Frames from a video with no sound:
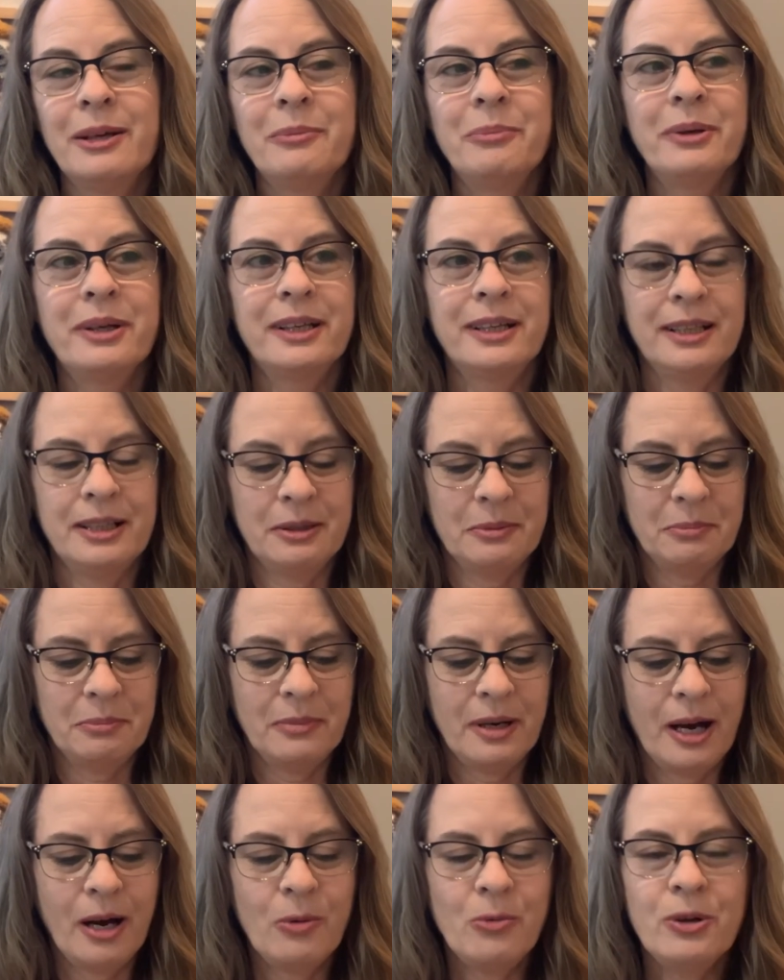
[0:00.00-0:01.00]
But um,
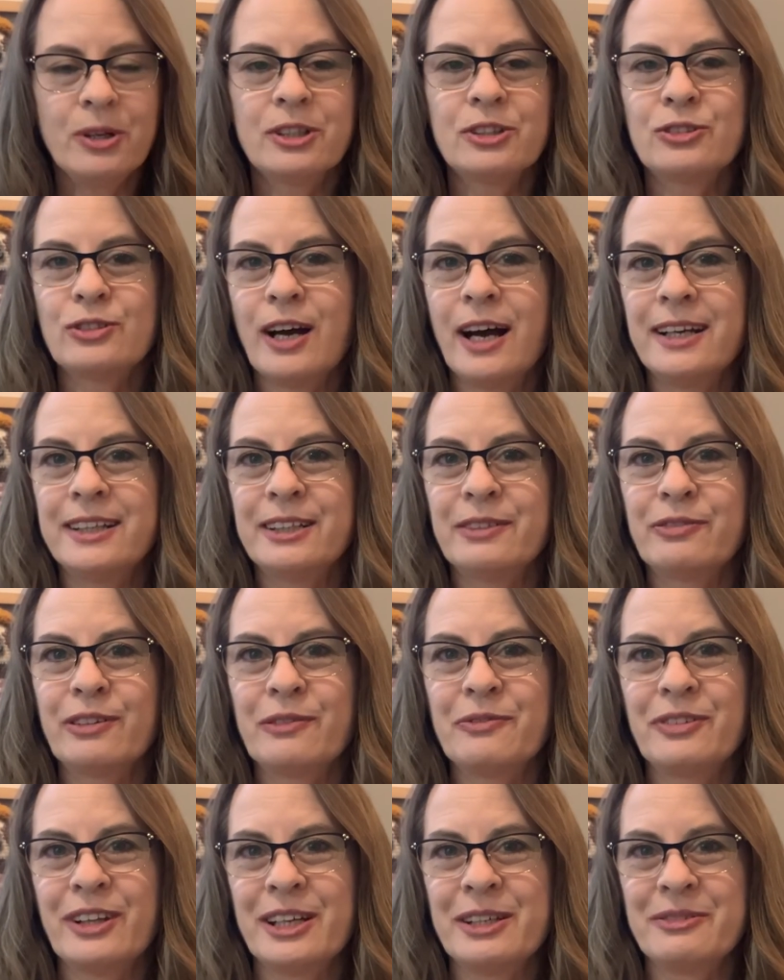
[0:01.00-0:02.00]
I want to try
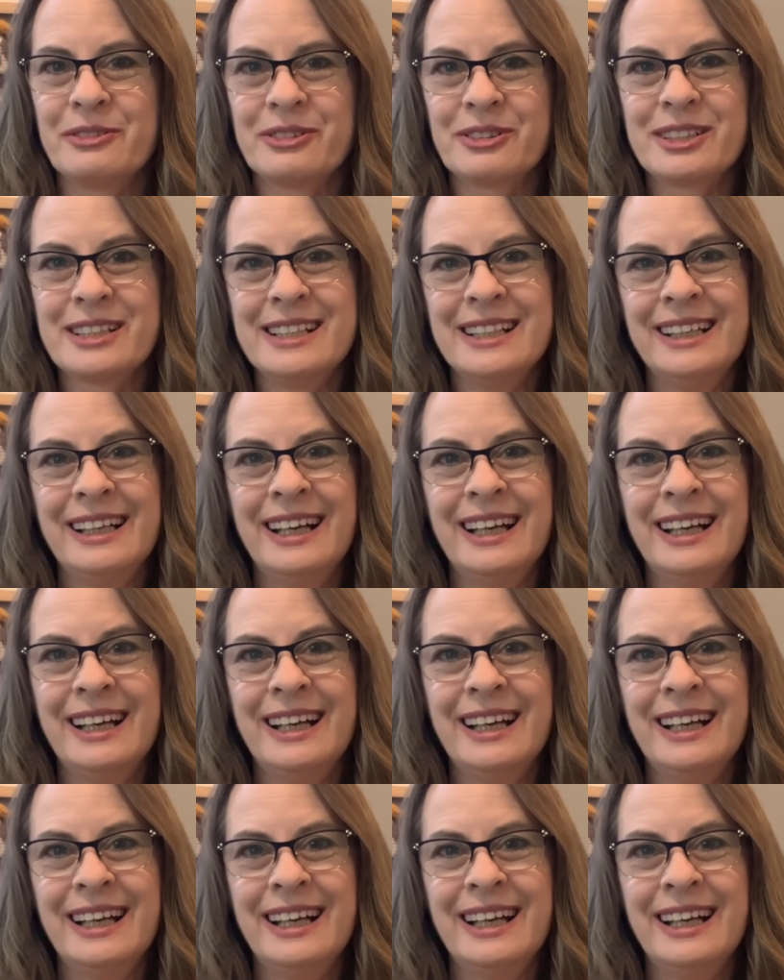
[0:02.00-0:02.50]
different flavors.